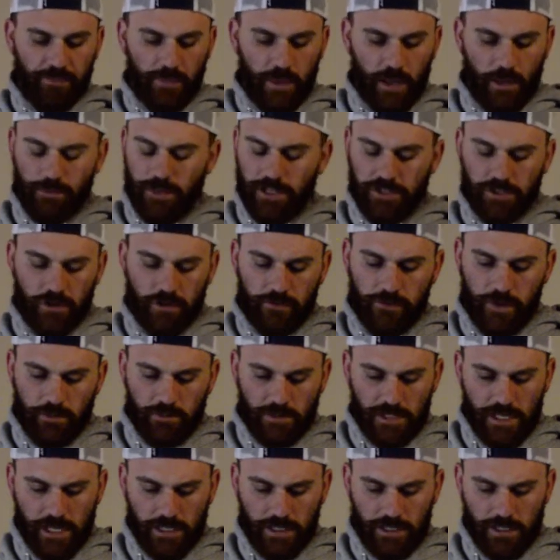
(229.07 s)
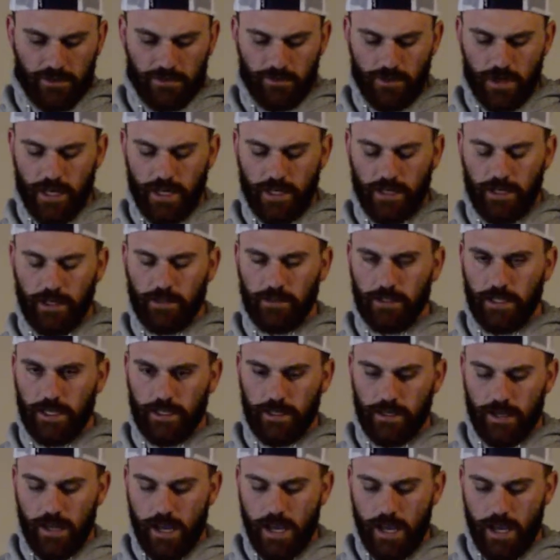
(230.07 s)
I'm not sure if I'm saying this right, and
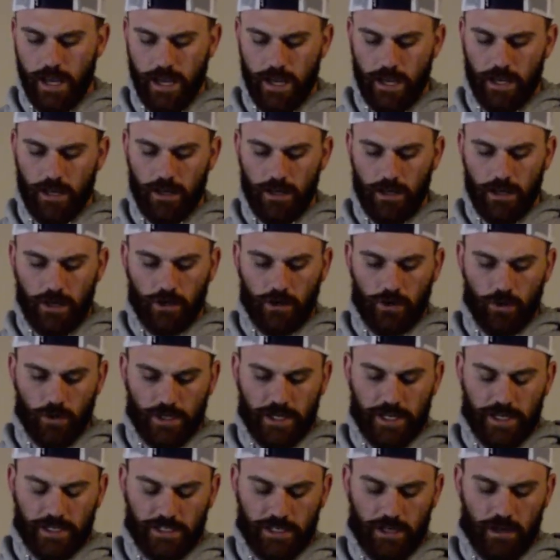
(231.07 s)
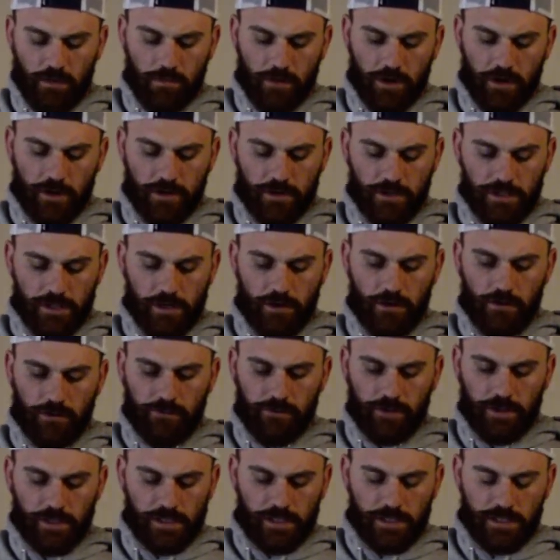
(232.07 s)
then a Gore-Tex upper. So
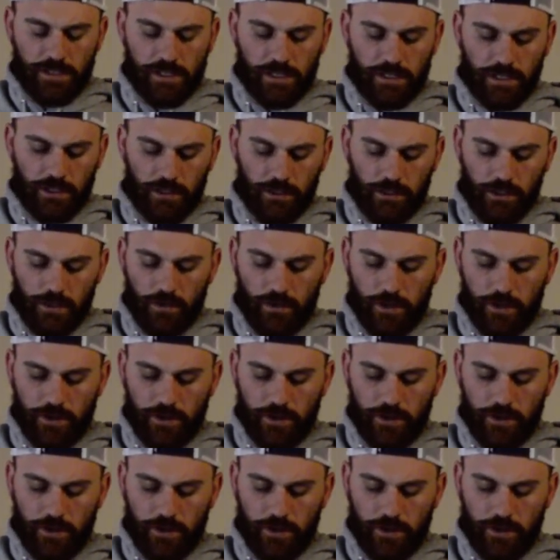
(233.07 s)
this is like the lower.